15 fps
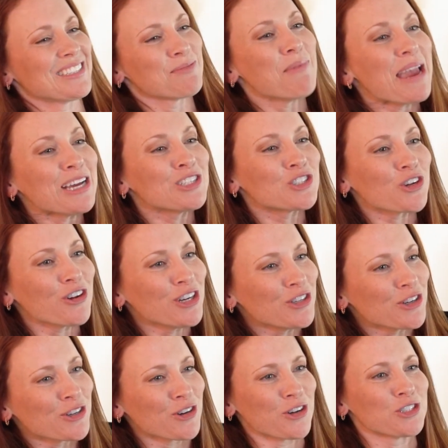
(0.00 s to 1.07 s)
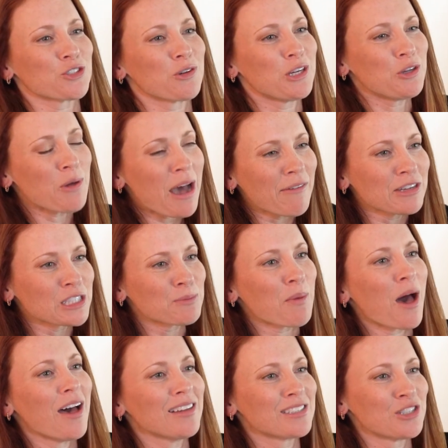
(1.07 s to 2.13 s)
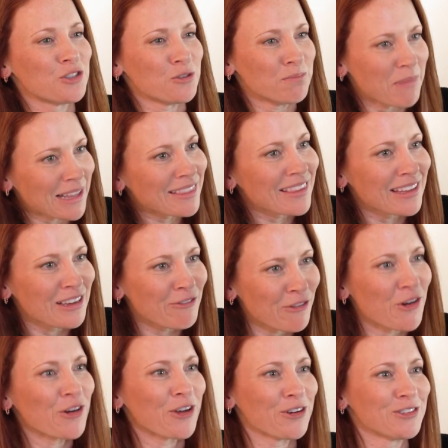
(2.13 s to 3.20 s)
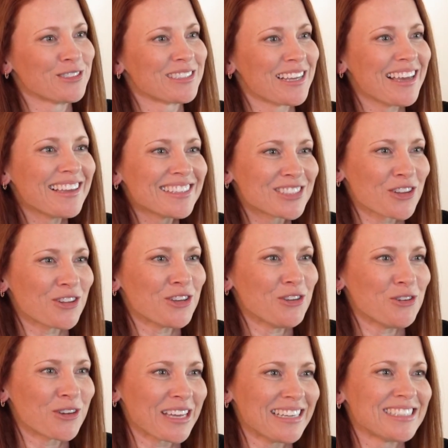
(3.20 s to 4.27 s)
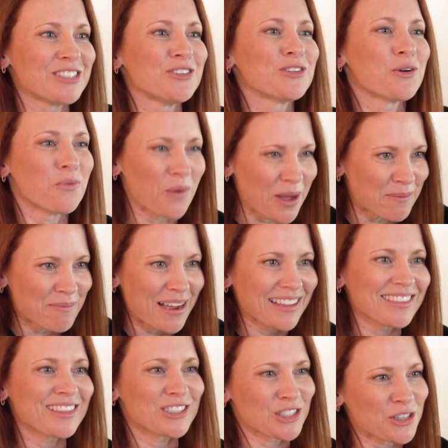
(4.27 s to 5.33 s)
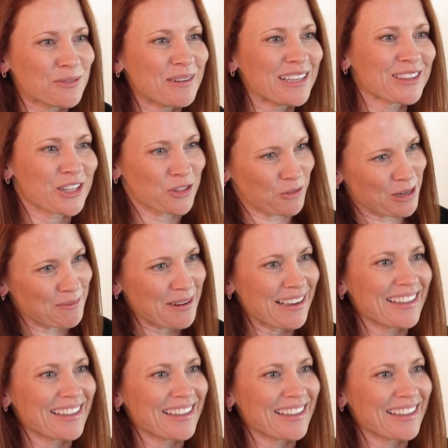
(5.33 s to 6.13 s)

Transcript: Make sure in your nursery you have a spot to do monthly photos so that you can do the 1 month, the 2 month, the 3 month.